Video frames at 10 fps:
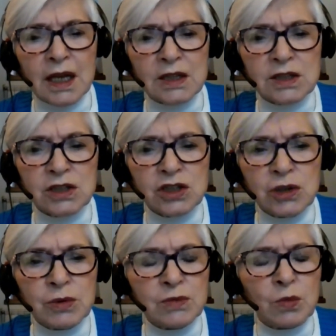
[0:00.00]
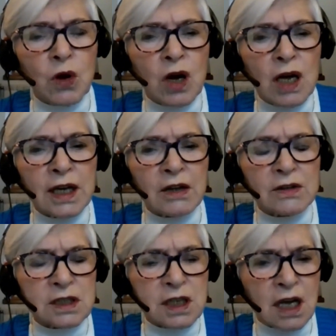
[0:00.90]
and she would walk
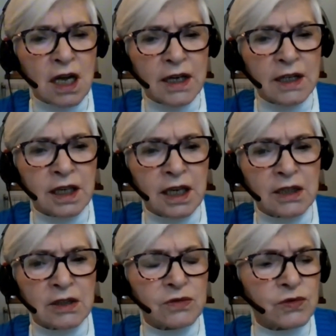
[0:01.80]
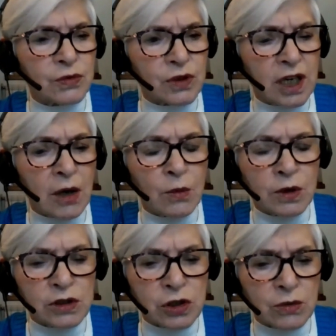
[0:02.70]
outside and get
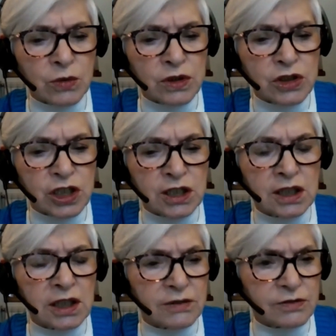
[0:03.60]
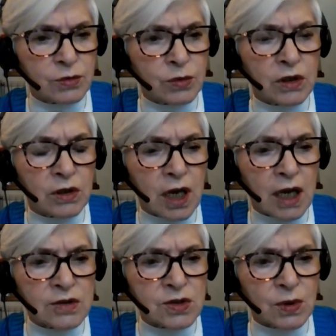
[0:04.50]
where she lived, where her
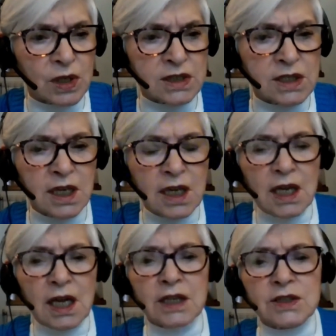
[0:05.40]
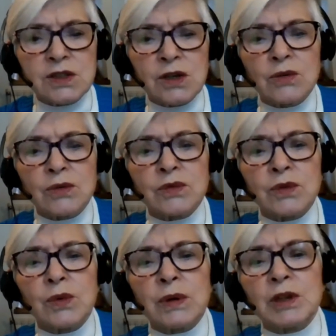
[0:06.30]
house was. And so
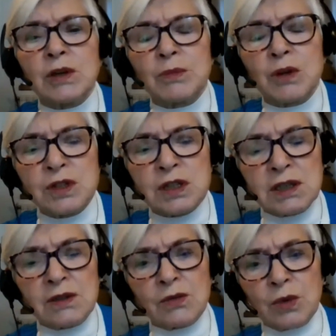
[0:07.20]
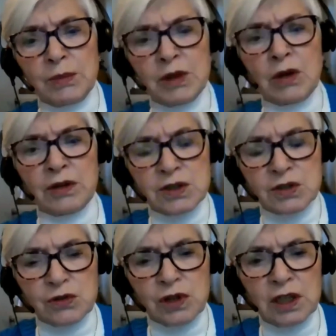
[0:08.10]
the women, mostly the women on the
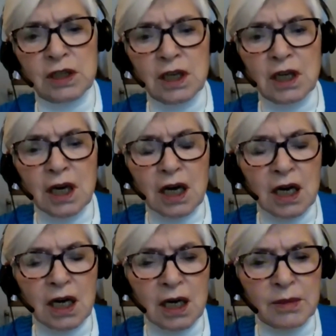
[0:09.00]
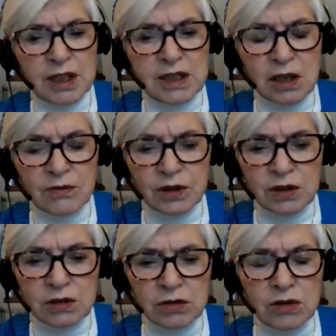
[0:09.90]
street, myself
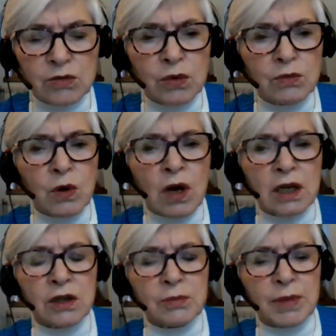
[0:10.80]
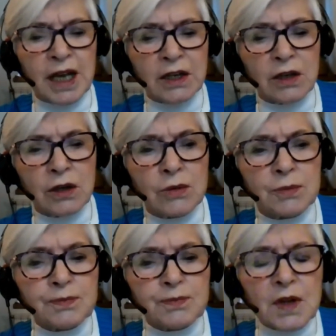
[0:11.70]
included, would walk her back
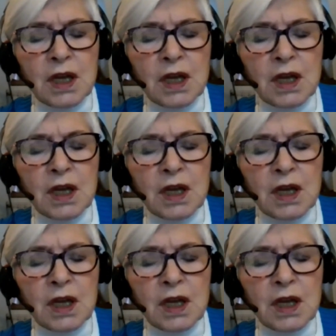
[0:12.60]
home.